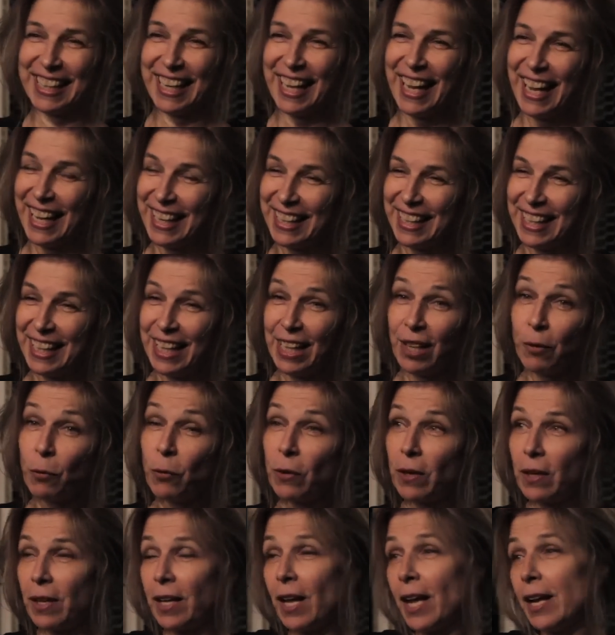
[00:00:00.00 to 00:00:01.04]
and
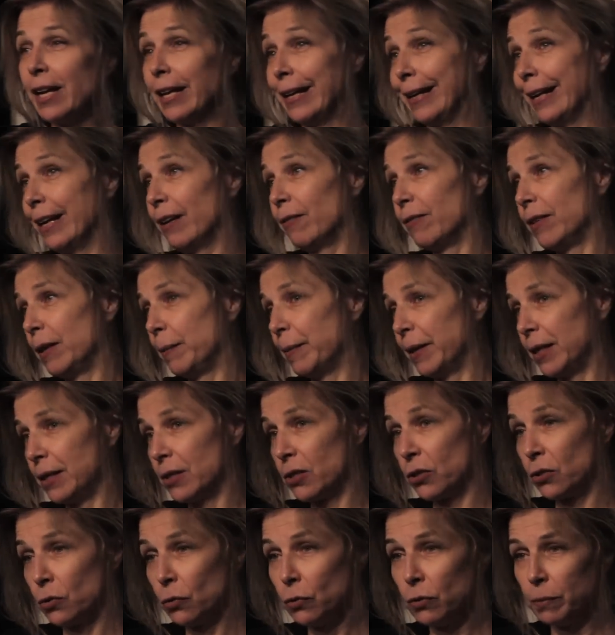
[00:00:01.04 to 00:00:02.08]
well, I didn't care if anybody
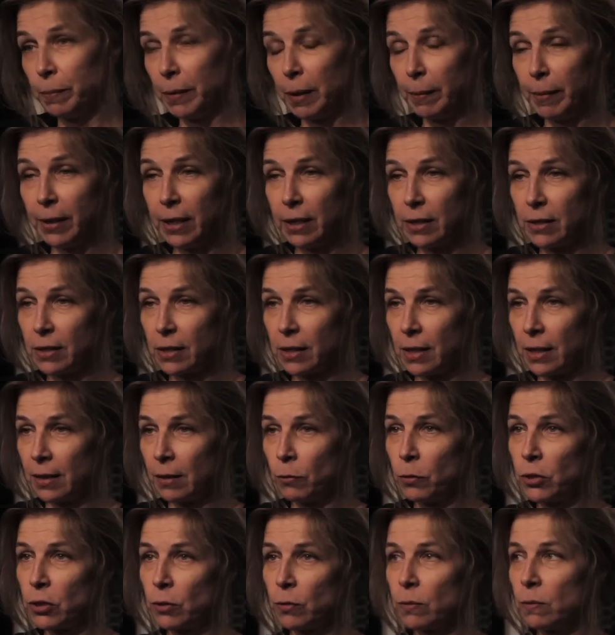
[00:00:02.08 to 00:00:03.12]
sued me because,
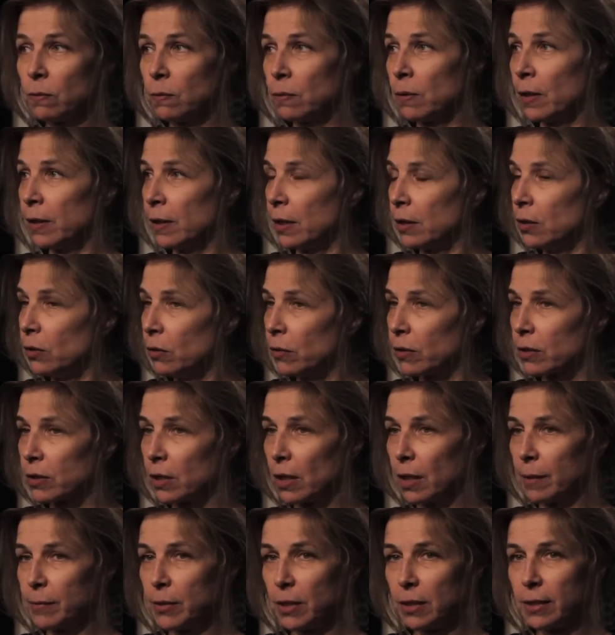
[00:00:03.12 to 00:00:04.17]
which in the New York
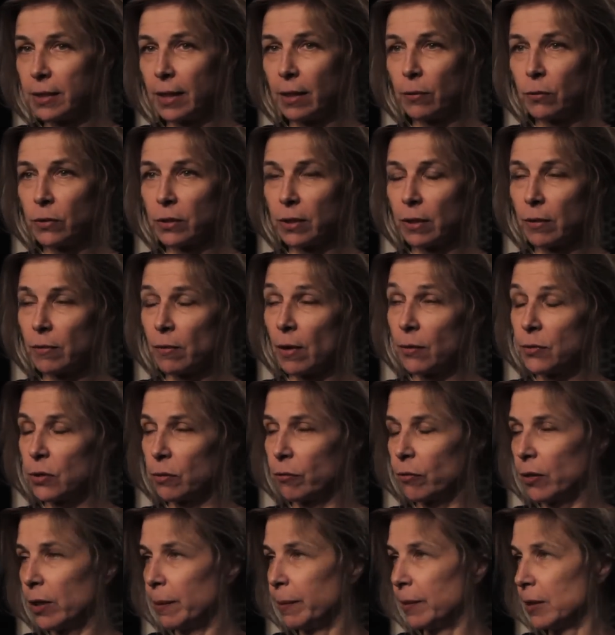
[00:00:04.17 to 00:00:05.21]
Times, they said it was, I, I was
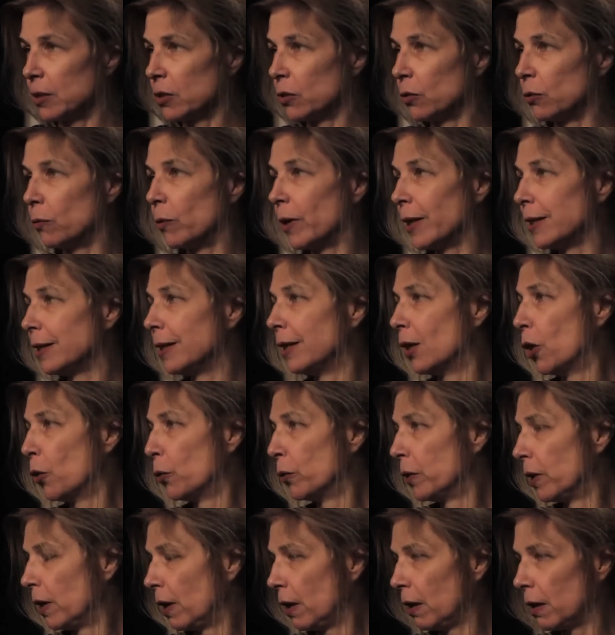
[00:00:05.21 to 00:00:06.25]
afraid of being sued. Well, I didn't
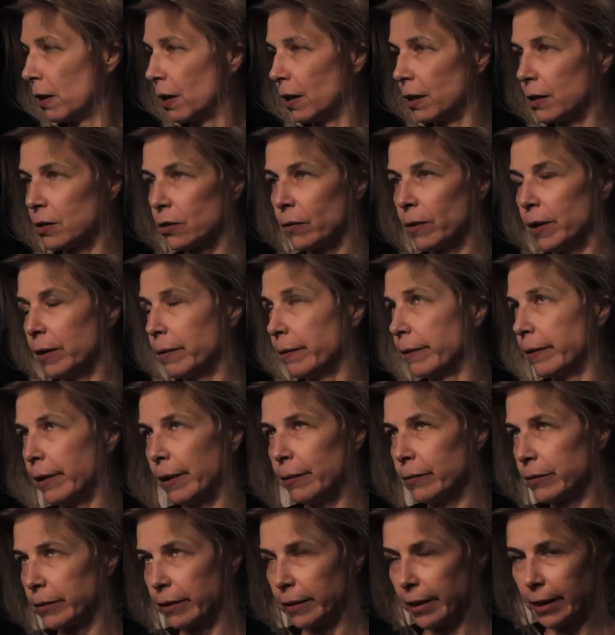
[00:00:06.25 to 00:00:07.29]
own anything. So I,
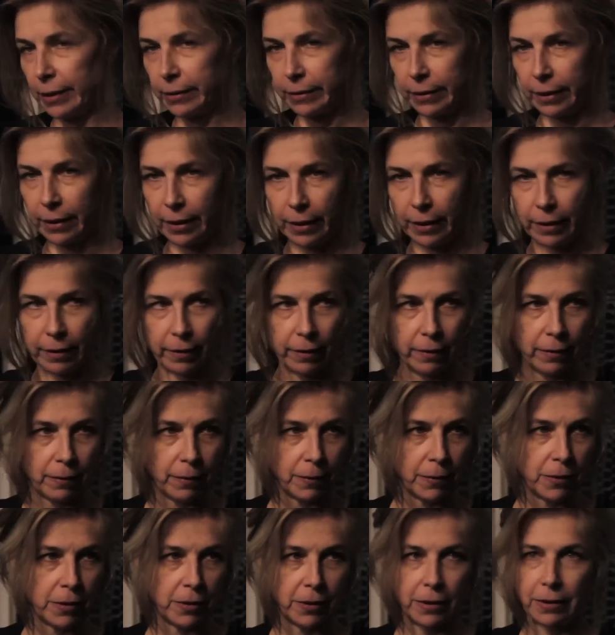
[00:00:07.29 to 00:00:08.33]
that was the last thing I
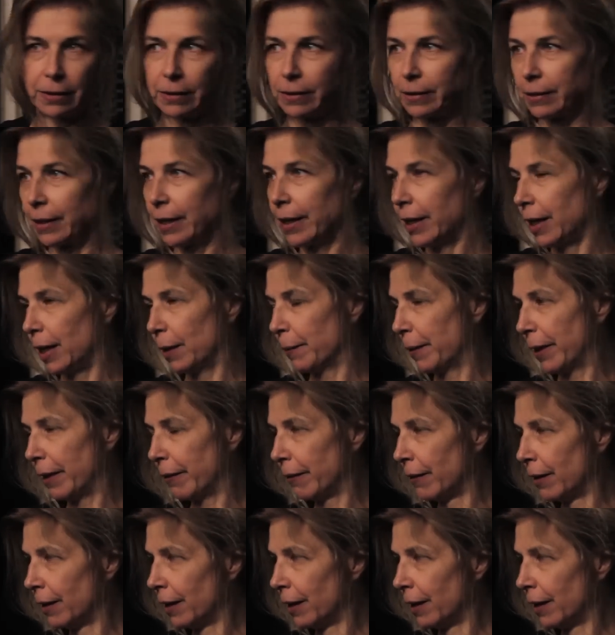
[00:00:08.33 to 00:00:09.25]
was thinking about.